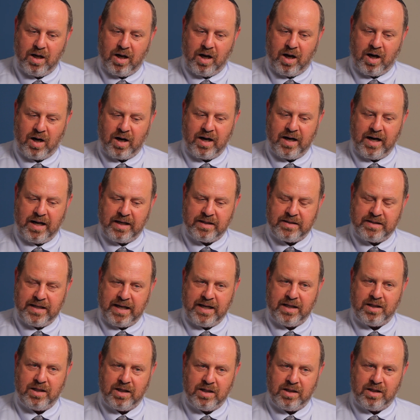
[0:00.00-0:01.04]
our
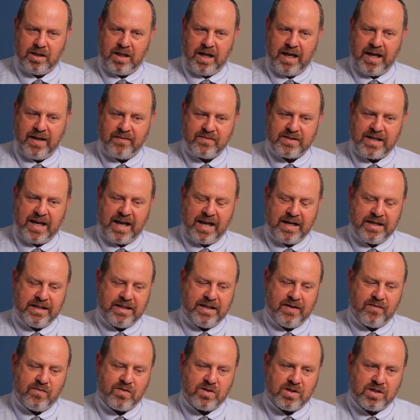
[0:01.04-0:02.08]
daily lives and
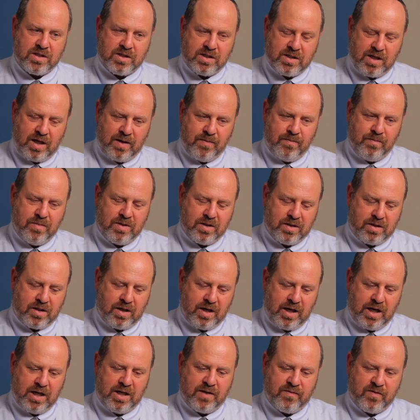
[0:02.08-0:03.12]
give some
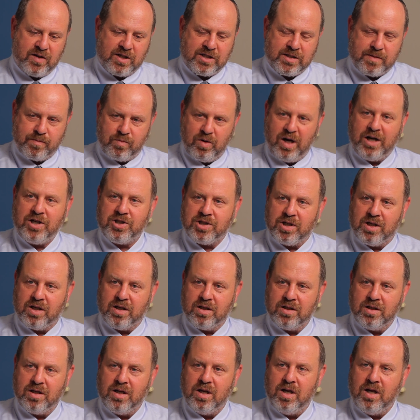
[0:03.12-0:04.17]
kind of
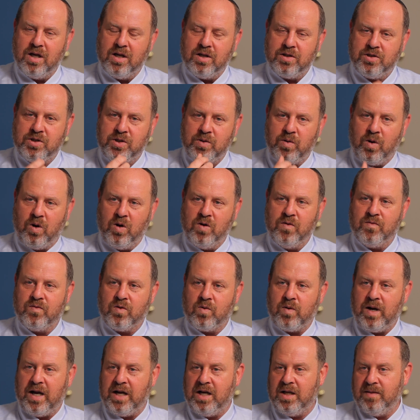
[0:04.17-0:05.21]
expression to
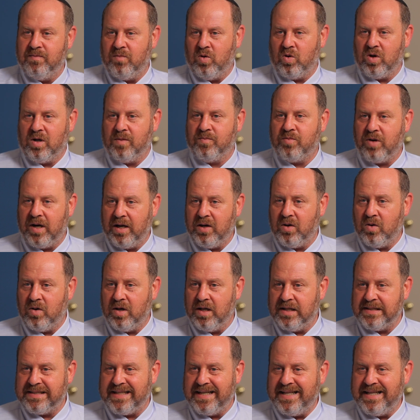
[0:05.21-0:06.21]
overriding moral priorities.